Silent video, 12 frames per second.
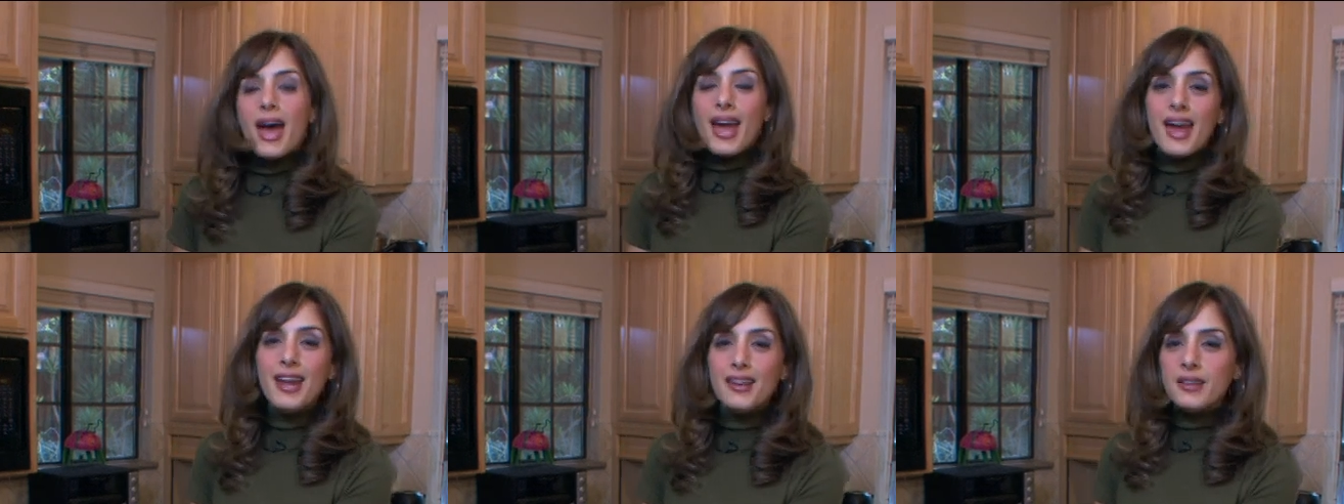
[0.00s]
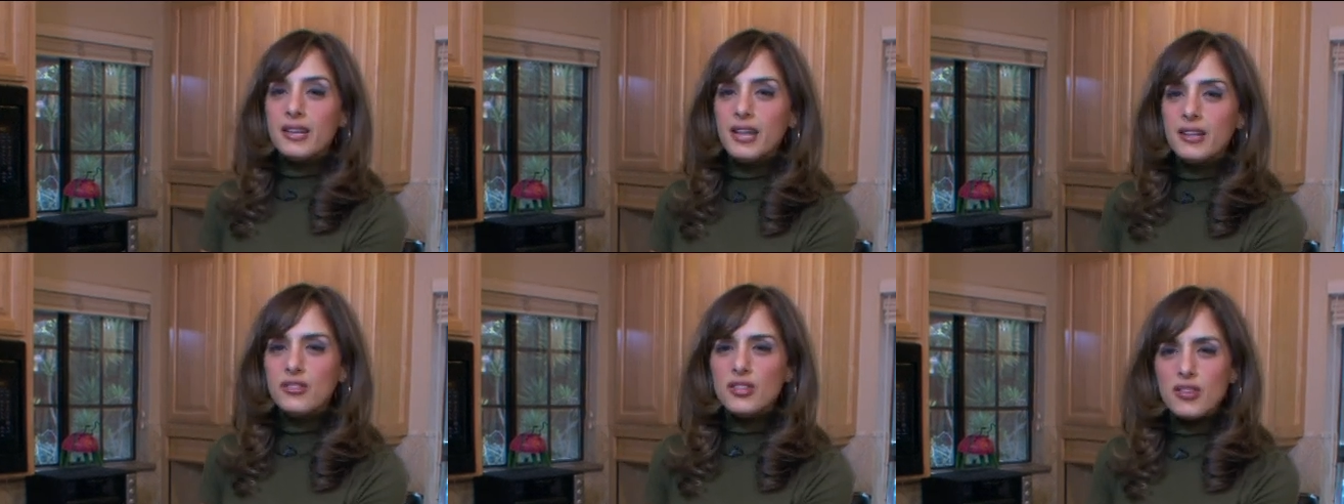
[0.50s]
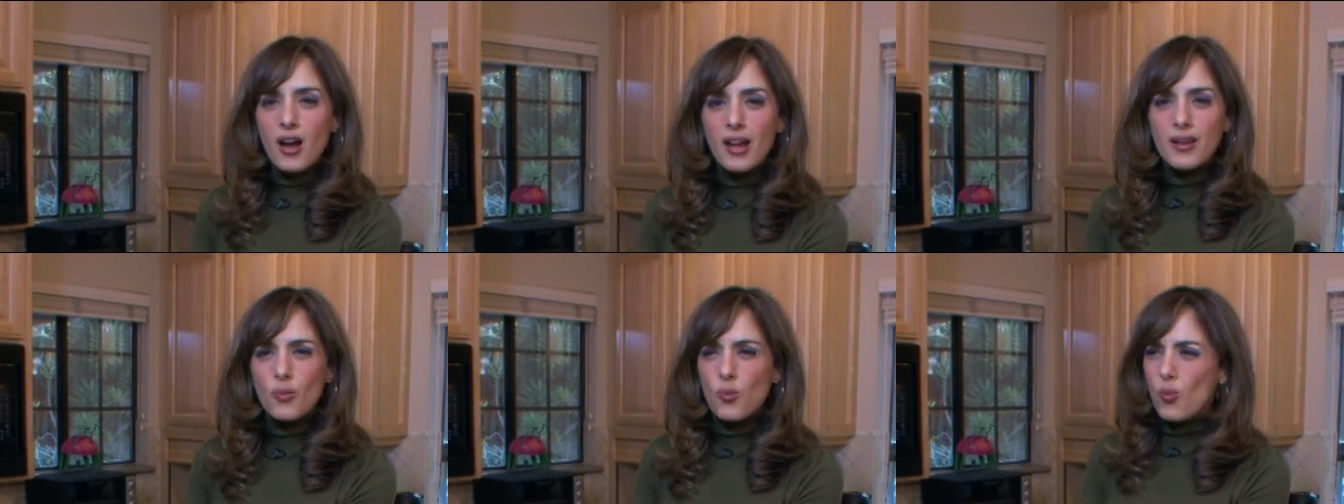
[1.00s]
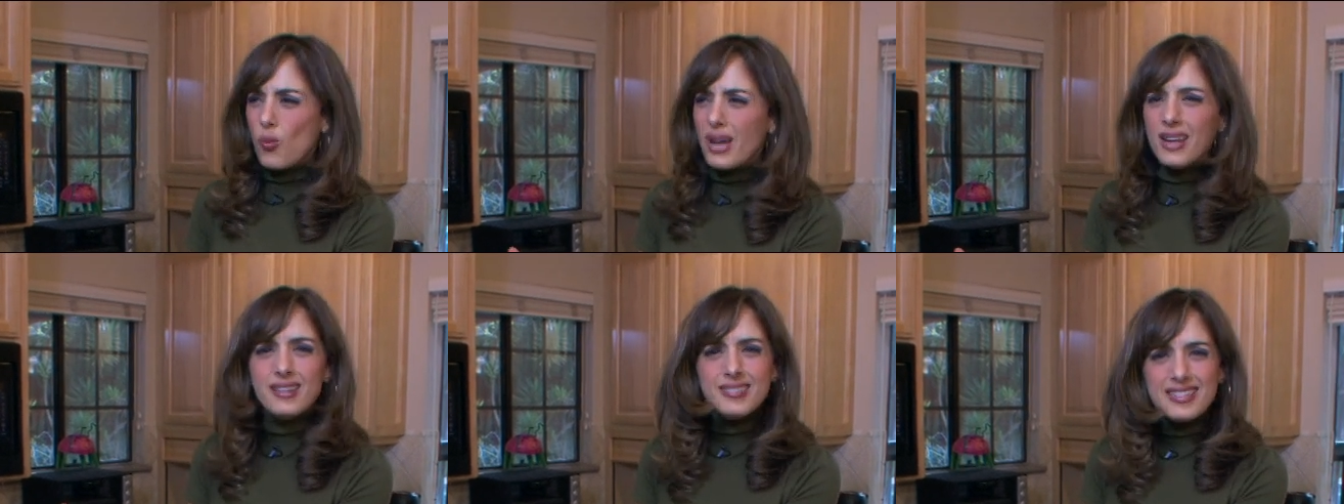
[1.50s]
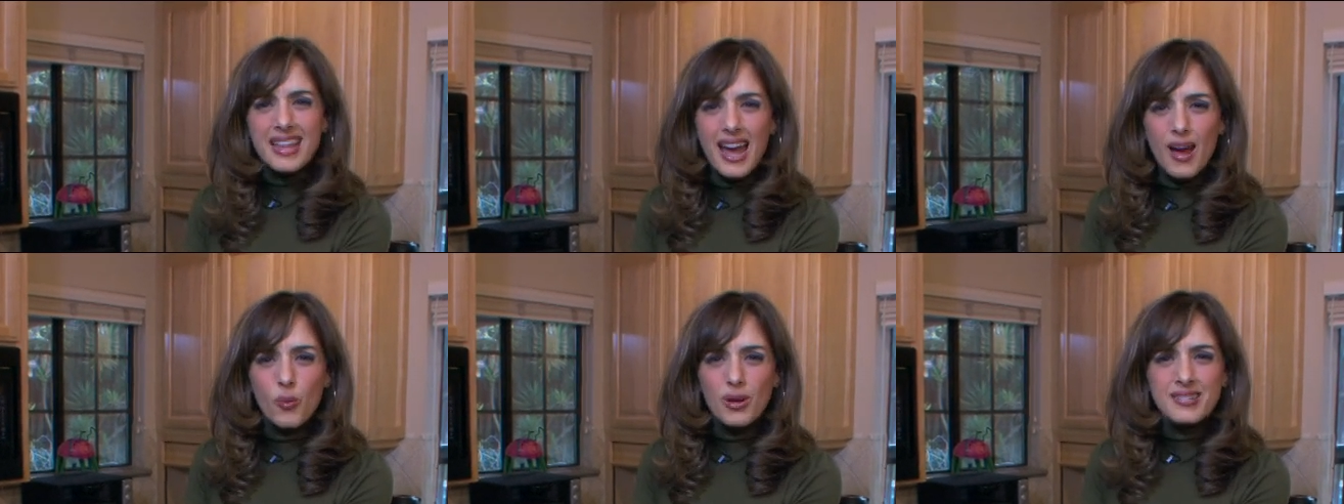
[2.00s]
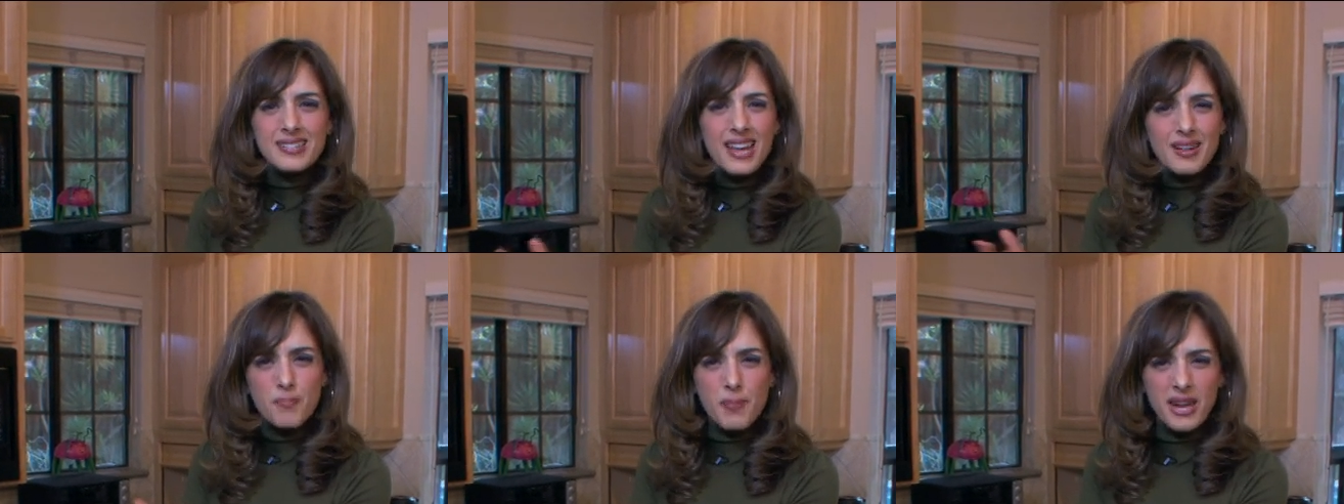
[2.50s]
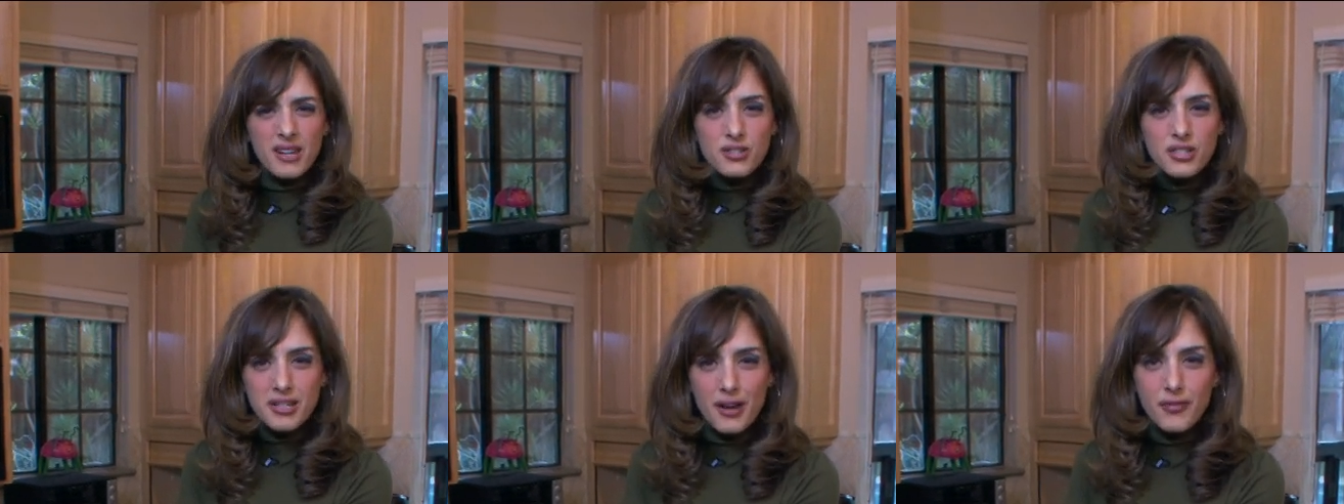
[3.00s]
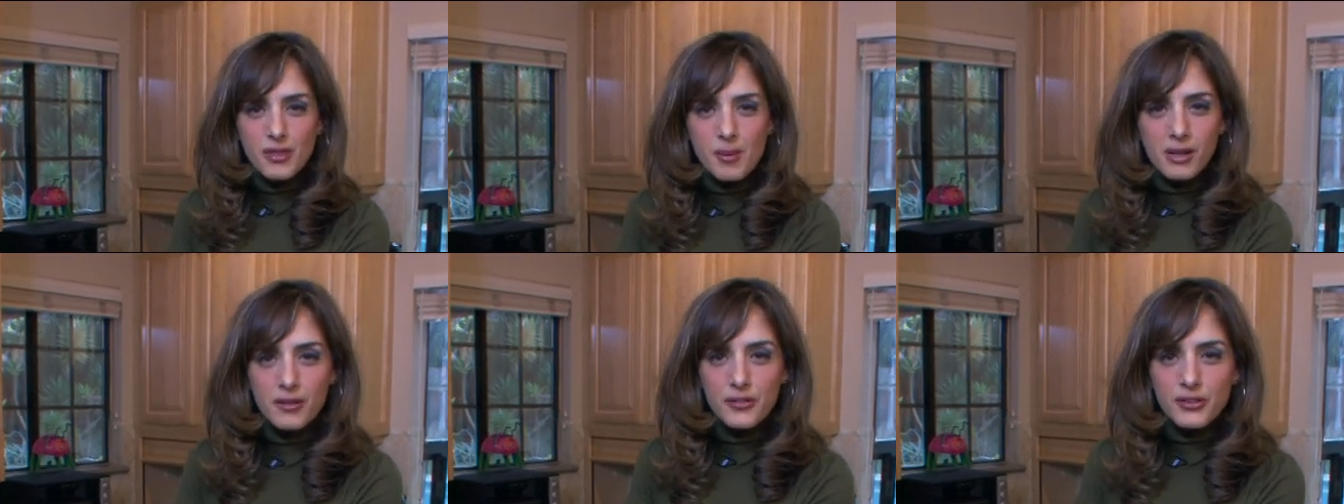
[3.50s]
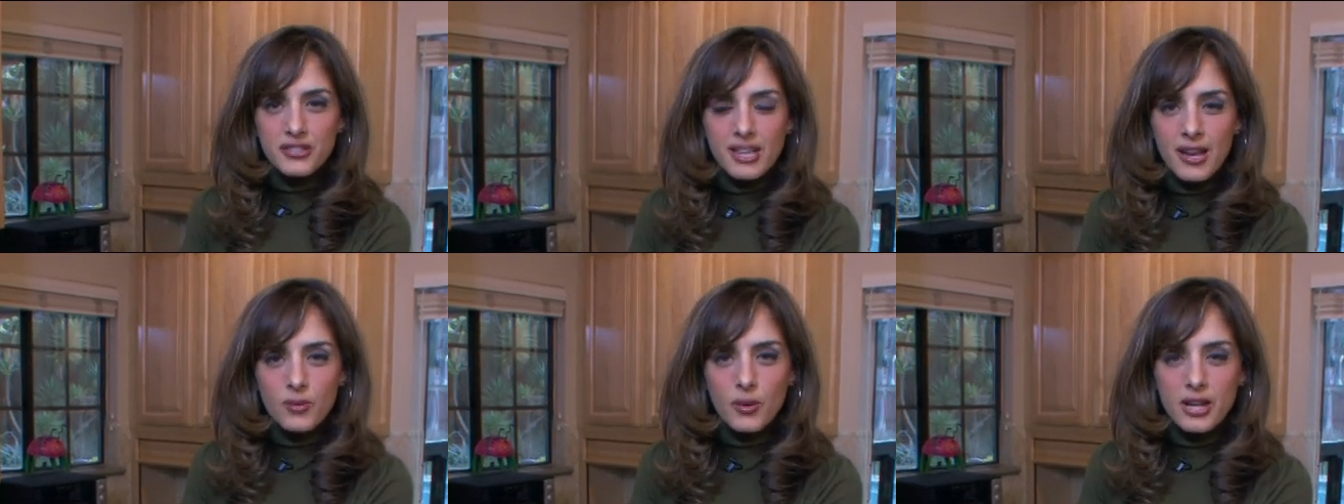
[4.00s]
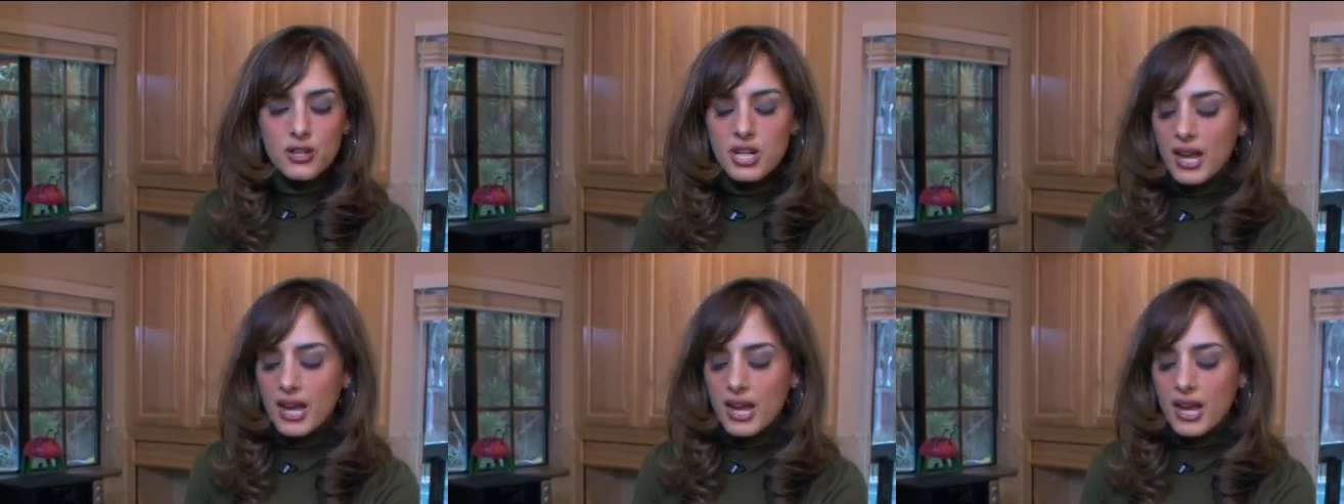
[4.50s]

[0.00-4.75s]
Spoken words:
And kids thought, what is that? What is that beige stuff in the middle of your sandwich?